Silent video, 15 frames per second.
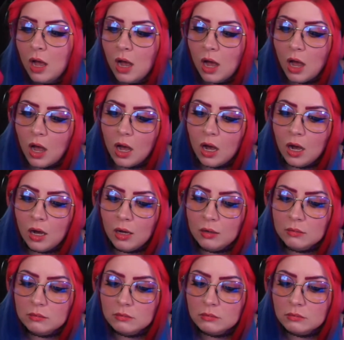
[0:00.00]

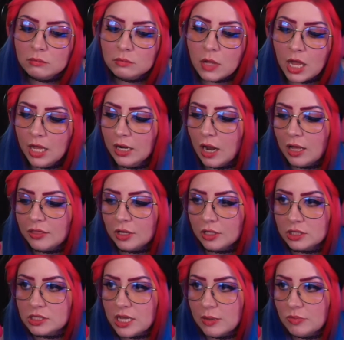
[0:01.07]
And I thought the
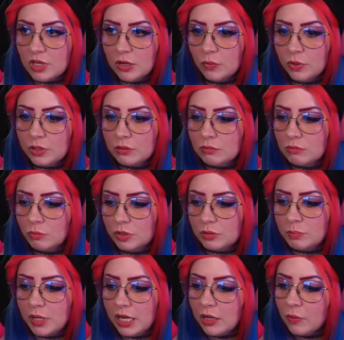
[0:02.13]
same thing with
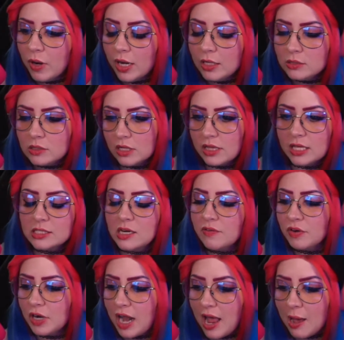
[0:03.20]
Pennywise. Like that's never
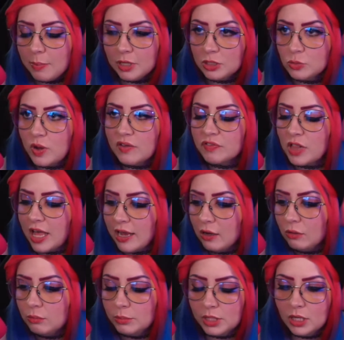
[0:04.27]
gonna happen because we have
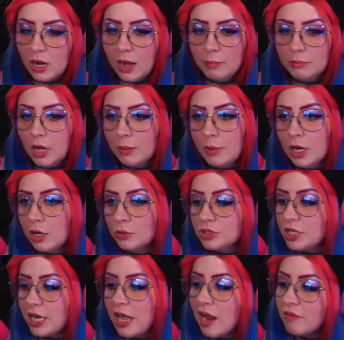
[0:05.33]
Clown. But I'm not gonna
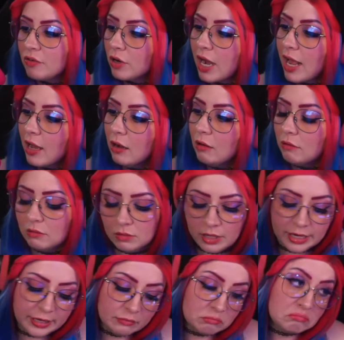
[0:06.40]
say never now.
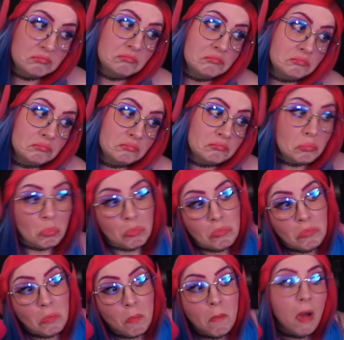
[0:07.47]
Like
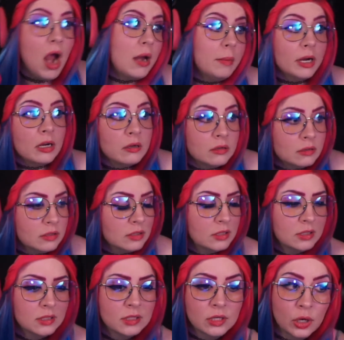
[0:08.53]
maybe.
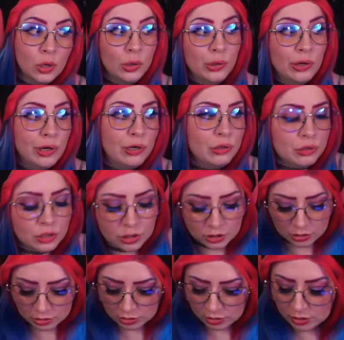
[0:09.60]
Who knows?
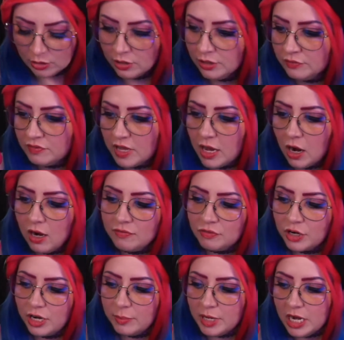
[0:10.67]
They offer
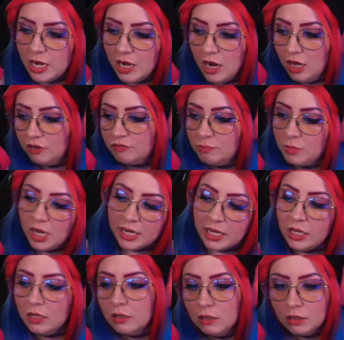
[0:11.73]
him enough
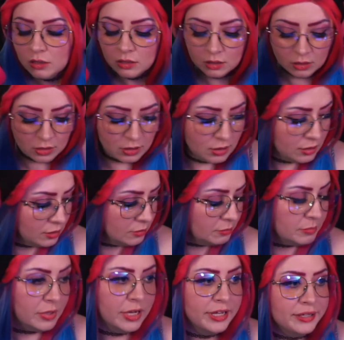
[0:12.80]
money.
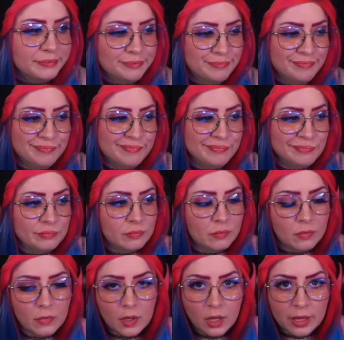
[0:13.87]
But
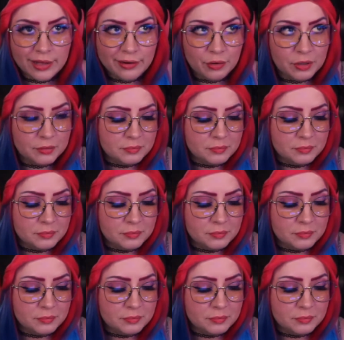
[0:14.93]
I don't know.